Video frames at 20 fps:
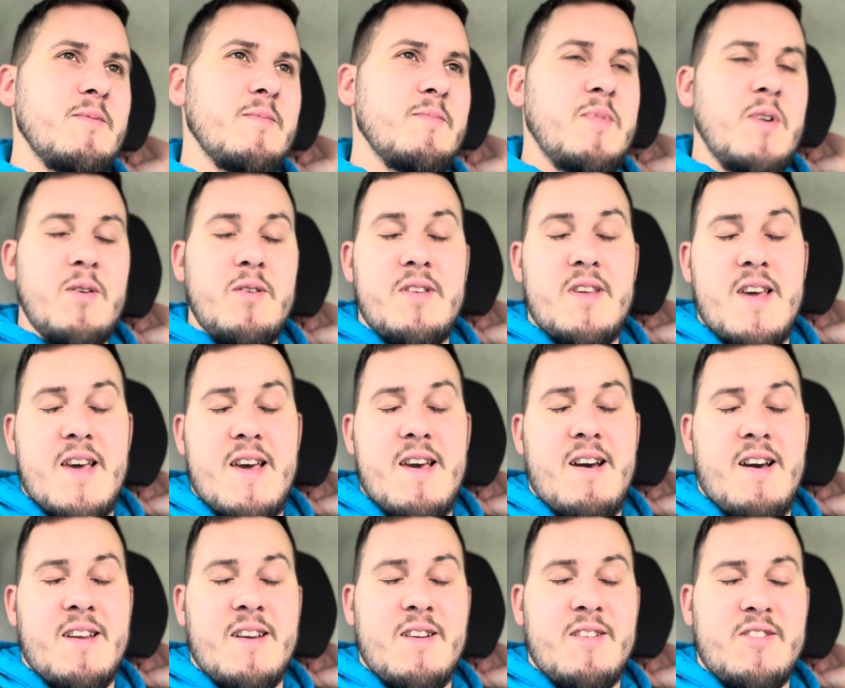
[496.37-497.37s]
but yeah,
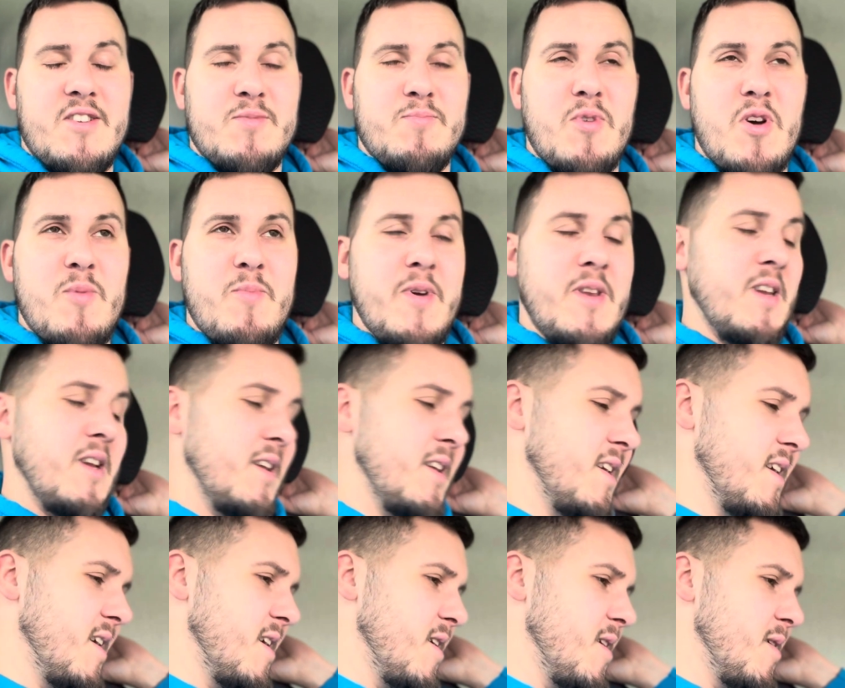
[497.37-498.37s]
I don't know, just my opinion.
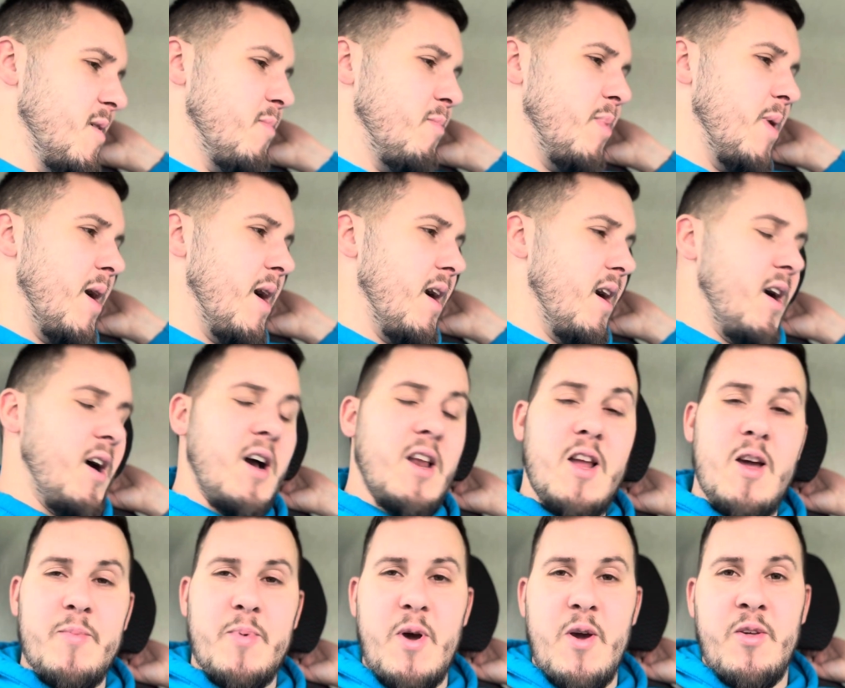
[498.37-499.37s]
But I
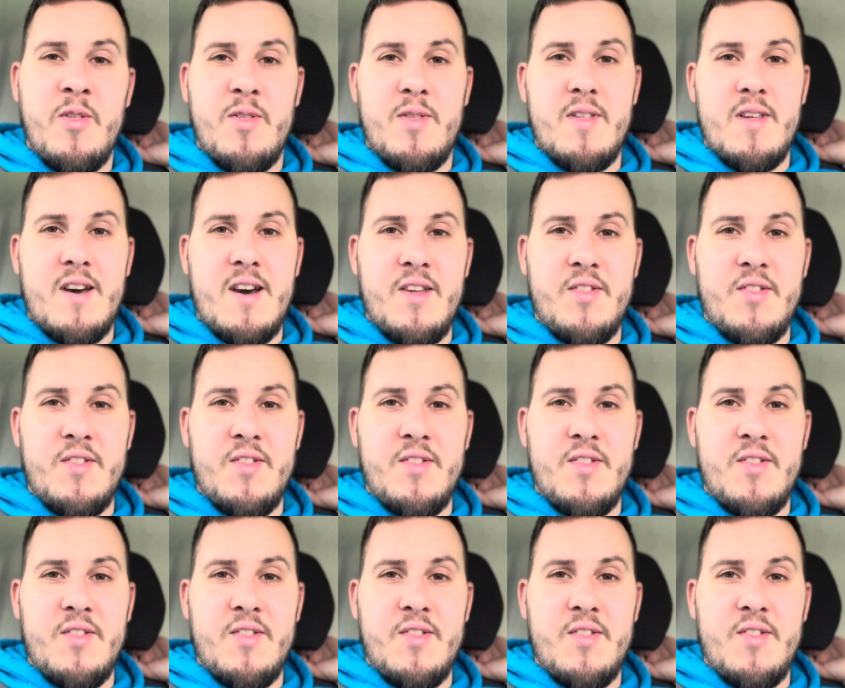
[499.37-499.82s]
like both.